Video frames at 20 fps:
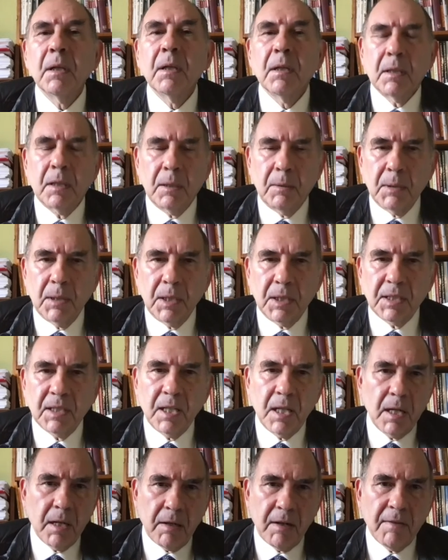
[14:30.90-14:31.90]
They want to
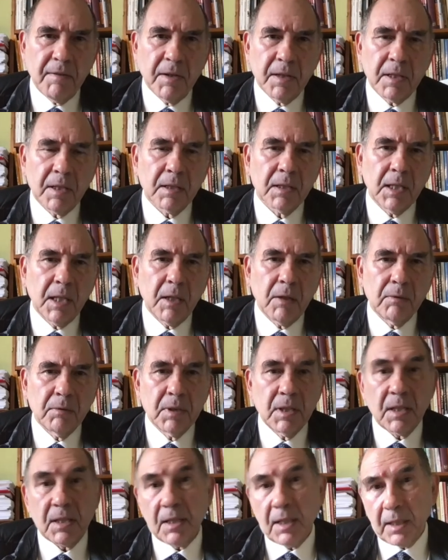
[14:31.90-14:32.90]
tear everything down,
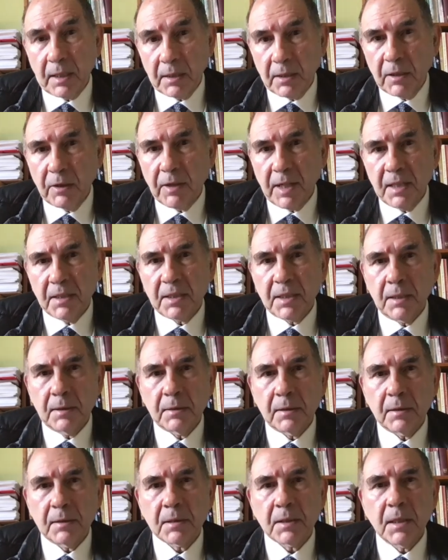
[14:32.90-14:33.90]
just like Grand
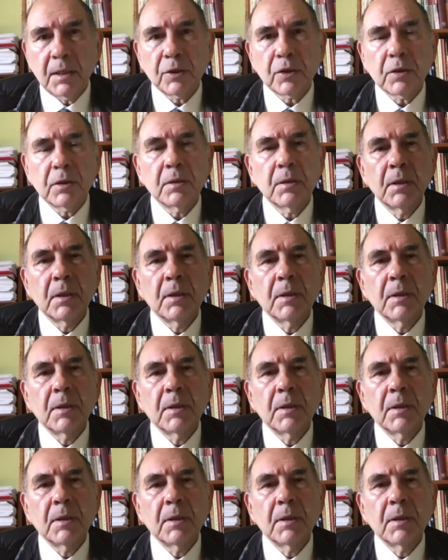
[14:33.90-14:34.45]
Central Station.